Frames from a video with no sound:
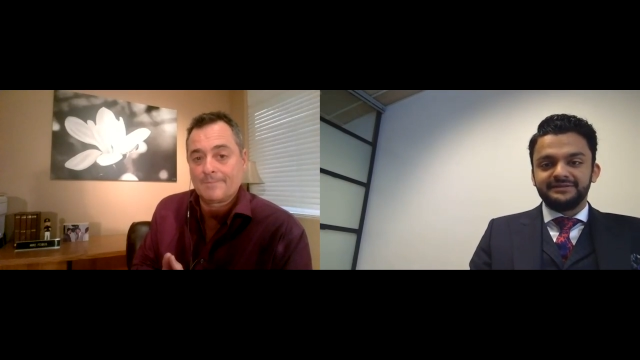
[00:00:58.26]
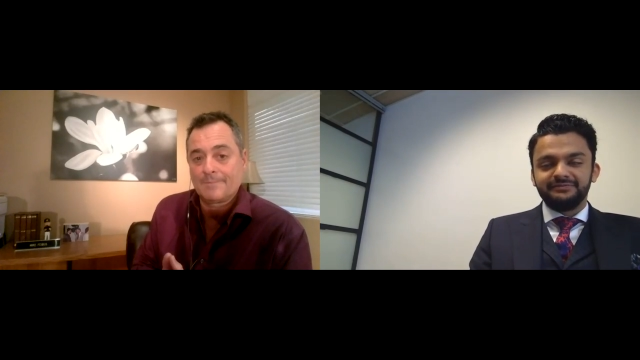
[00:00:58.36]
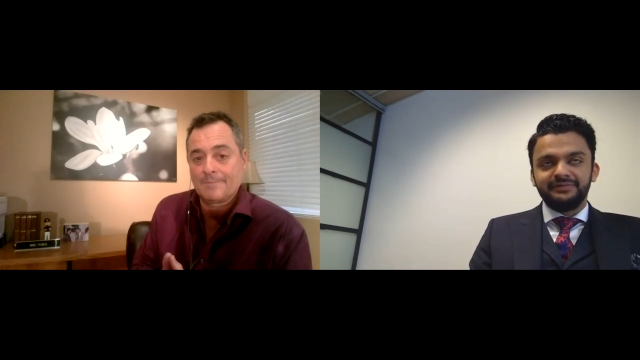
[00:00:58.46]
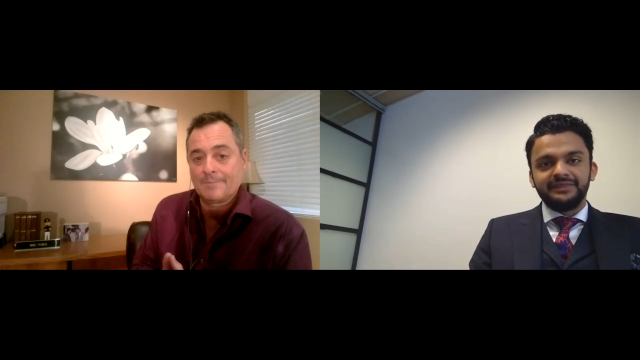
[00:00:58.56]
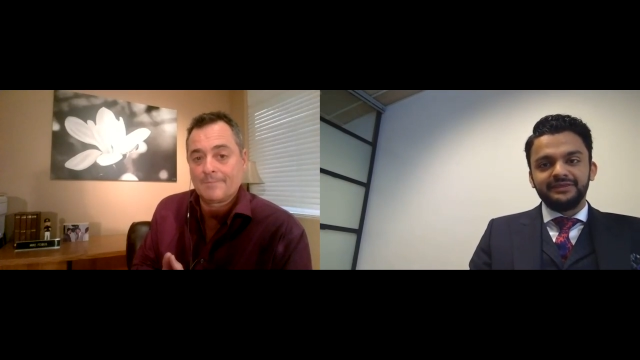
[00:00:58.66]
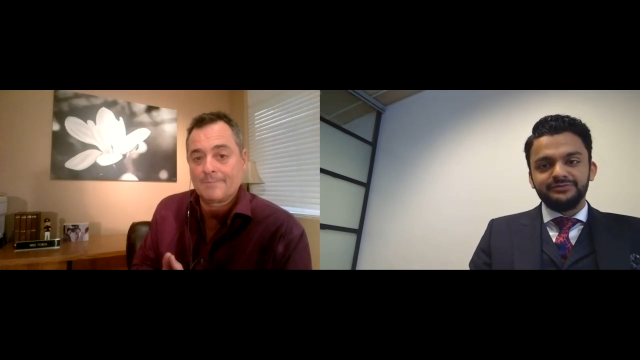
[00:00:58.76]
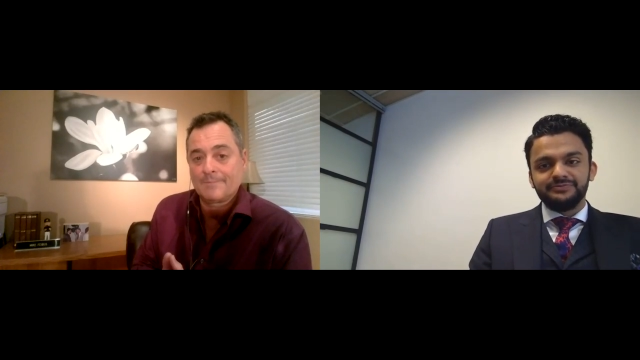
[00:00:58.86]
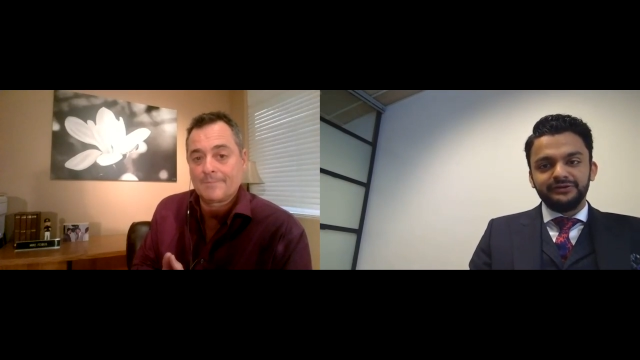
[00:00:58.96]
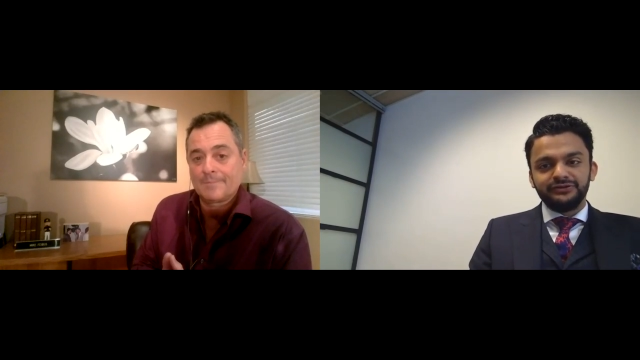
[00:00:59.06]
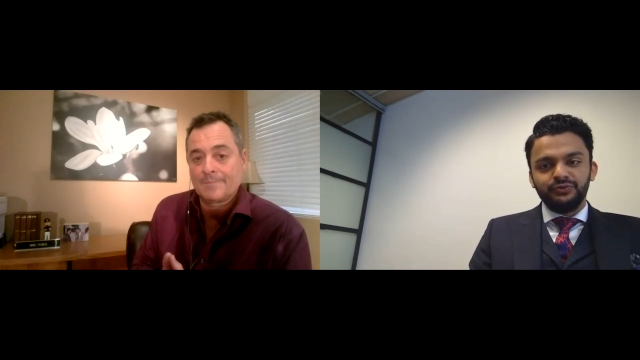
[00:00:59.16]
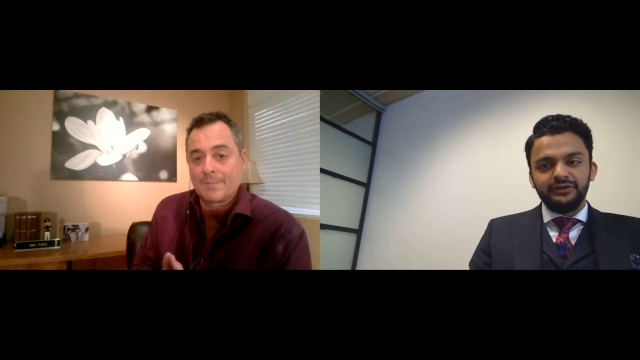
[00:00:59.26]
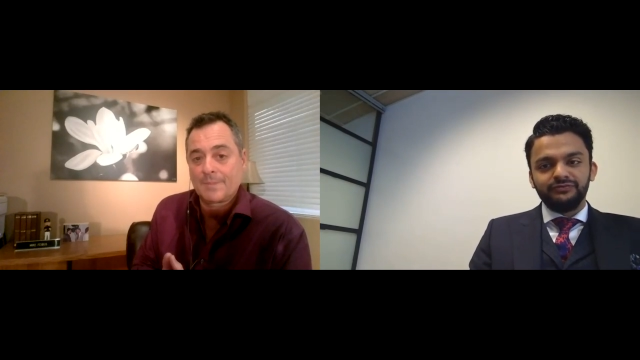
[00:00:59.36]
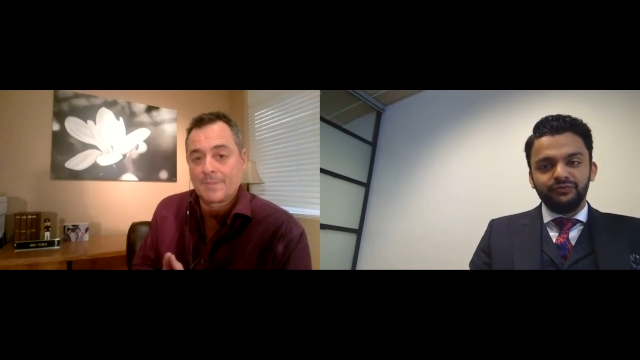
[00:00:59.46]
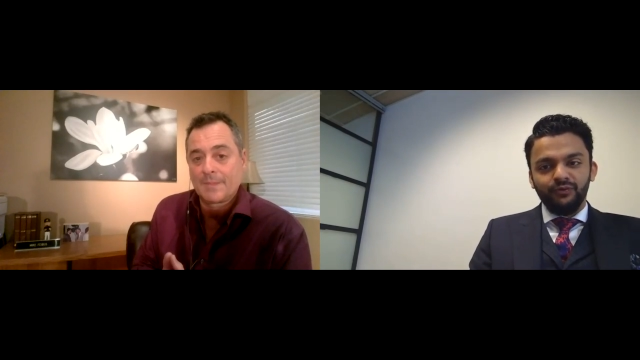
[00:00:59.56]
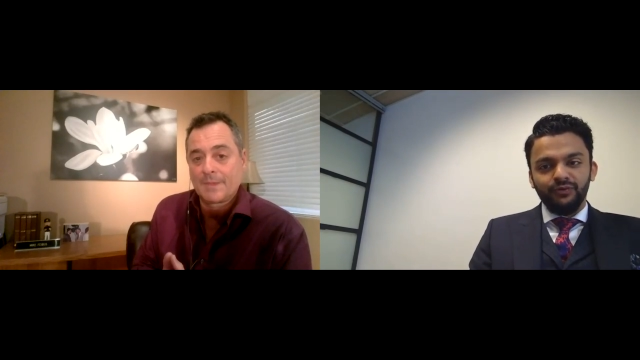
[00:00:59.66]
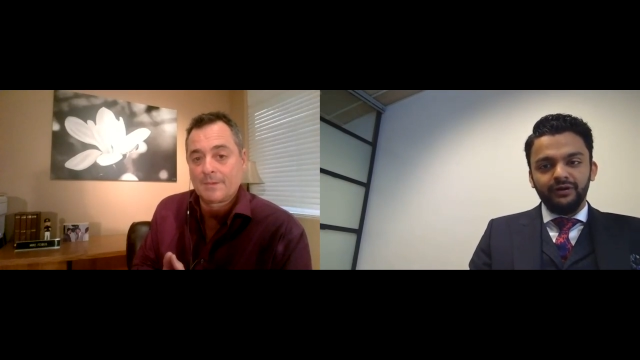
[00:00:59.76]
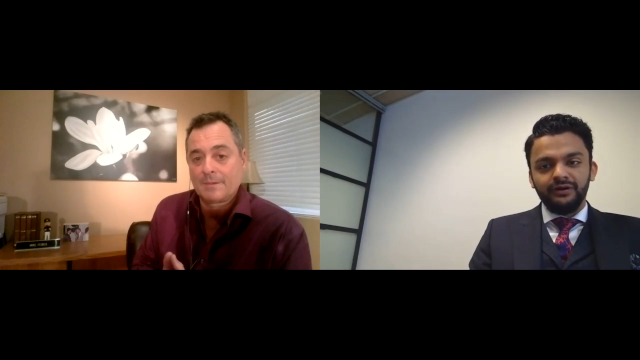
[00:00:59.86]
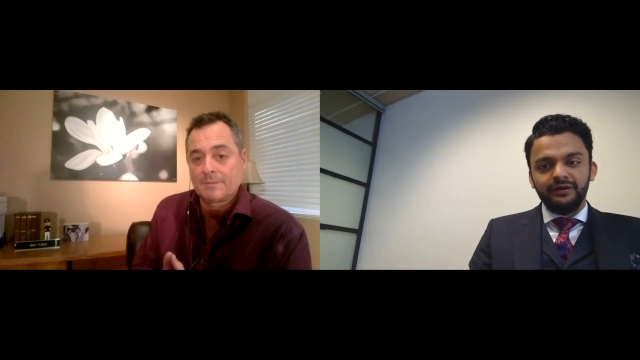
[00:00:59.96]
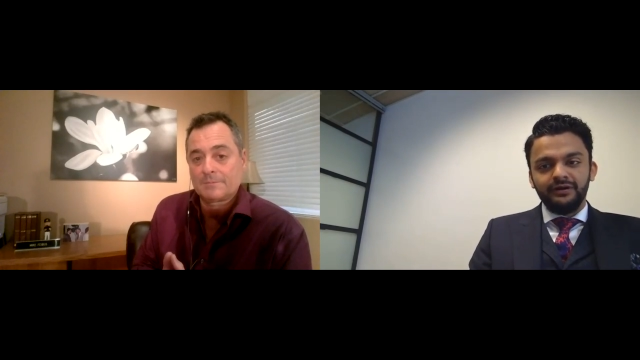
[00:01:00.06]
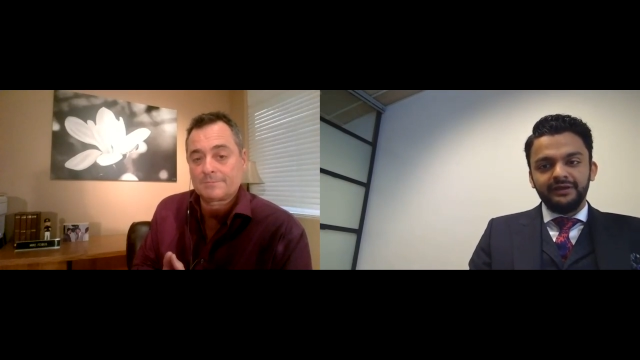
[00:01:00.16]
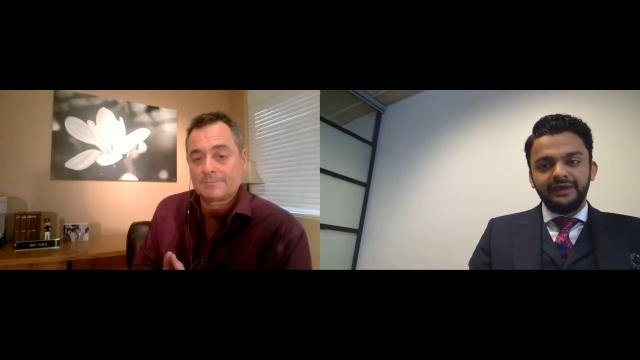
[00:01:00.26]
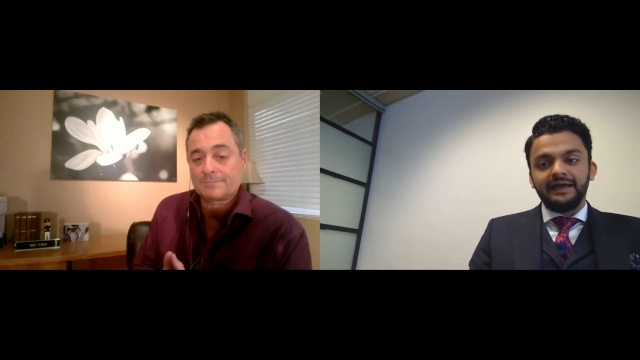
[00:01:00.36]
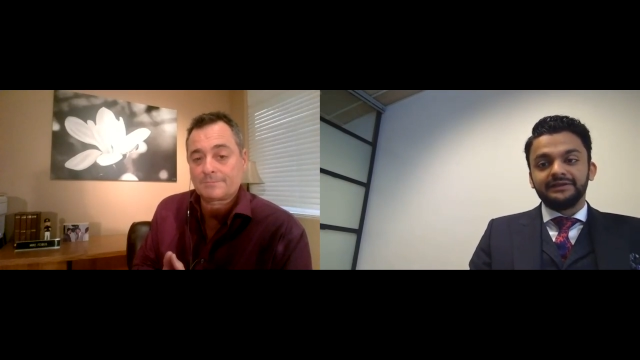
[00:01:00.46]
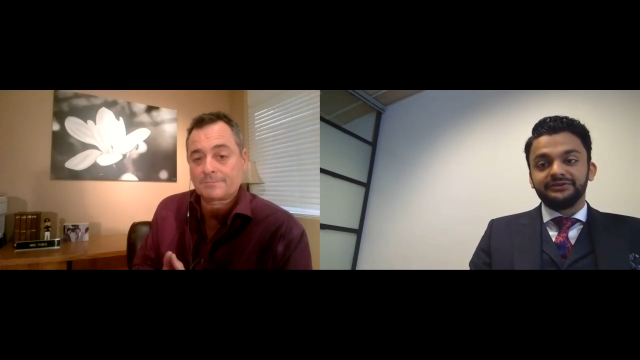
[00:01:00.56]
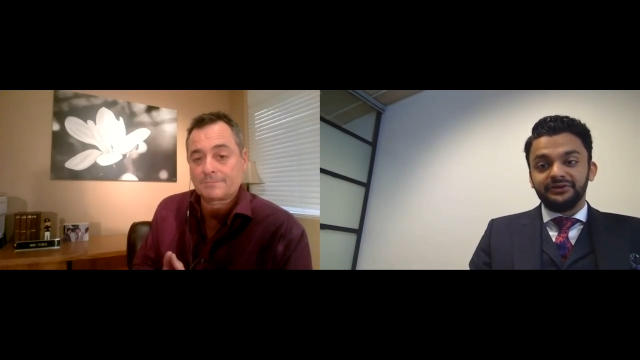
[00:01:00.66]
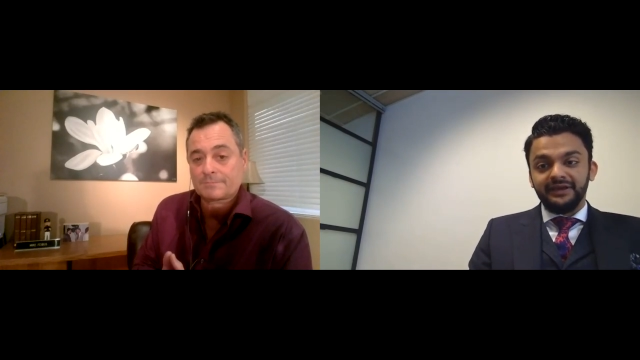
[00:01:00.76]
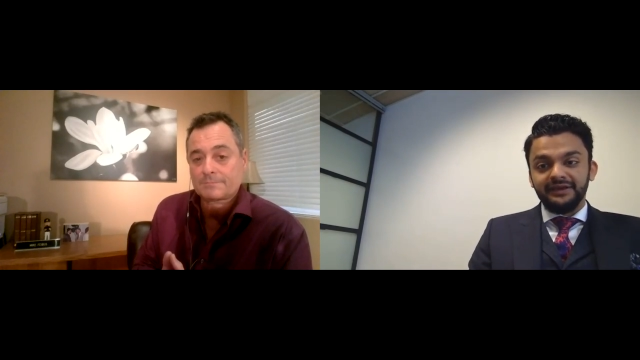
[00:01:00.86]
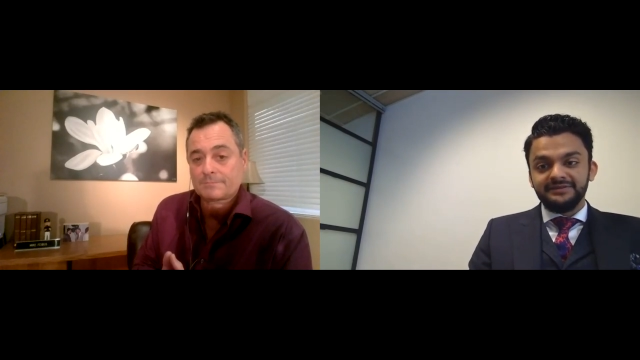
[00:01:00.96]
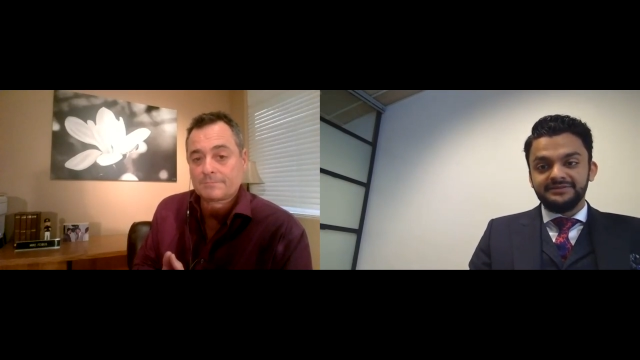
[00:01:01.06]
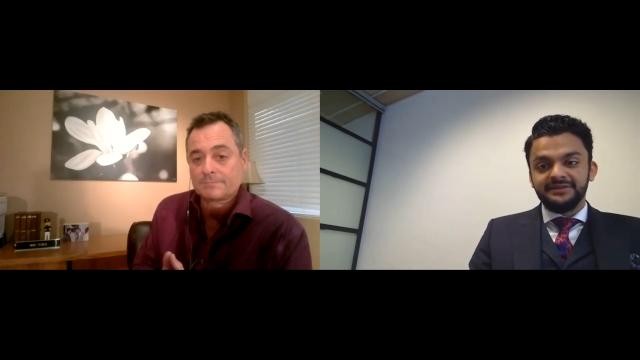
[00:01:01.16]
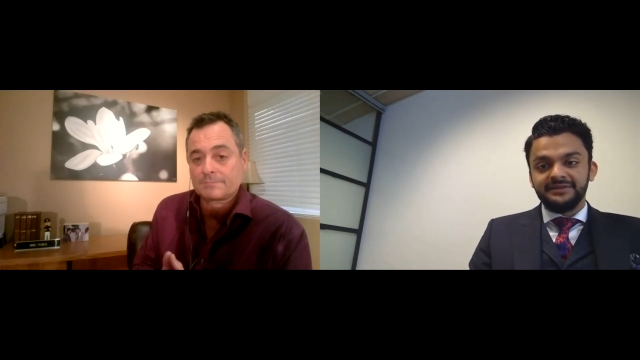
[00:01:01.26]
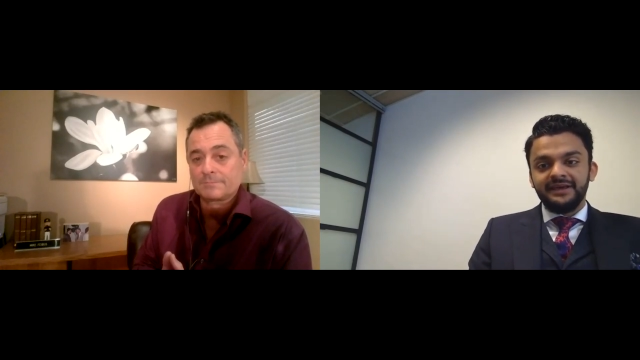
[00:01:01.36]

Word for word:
Speaker 1: and I think it was about 24 calendar days.